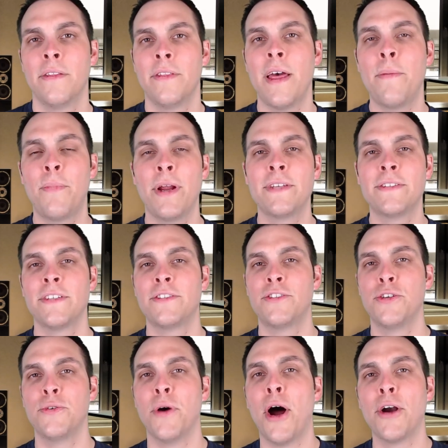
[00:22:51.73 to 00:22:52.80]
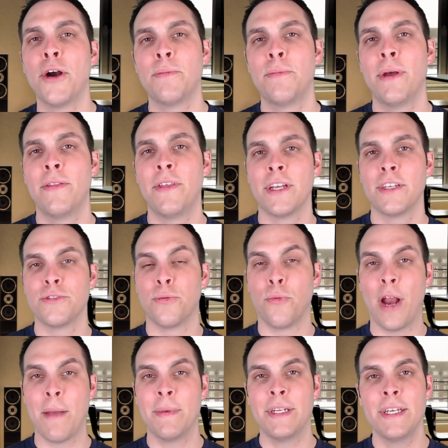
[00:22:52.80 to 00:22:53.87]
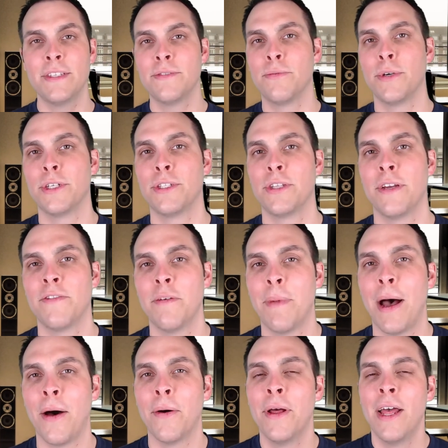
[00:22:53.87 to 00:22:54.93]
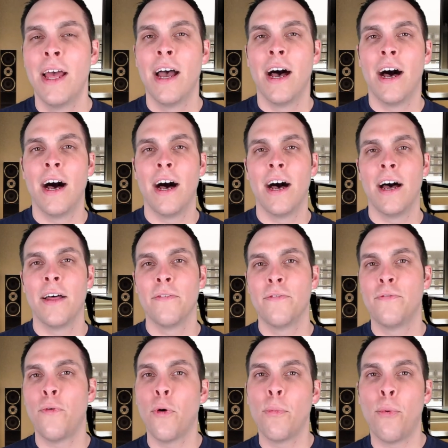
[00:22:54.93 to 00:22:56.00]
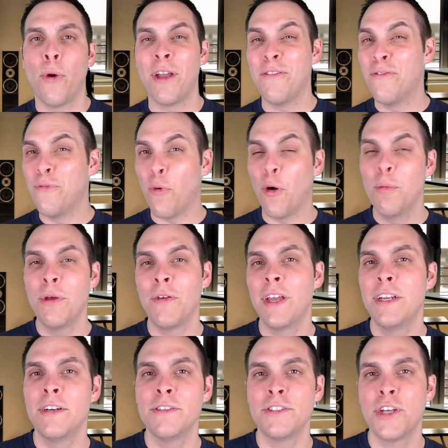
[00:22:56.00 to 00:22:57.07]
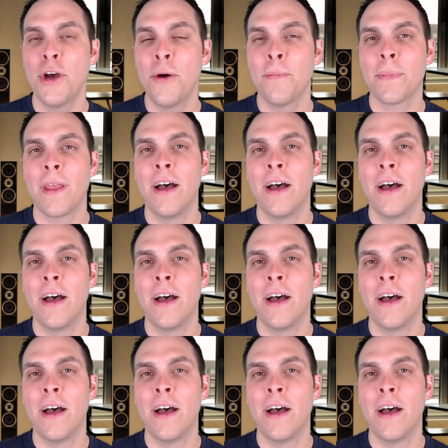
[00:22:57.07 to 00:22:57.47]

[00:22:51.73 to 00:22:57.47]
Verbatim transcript: That brings us to Ardipithecus ramidus, which lived about uh, 4.4 million years ago.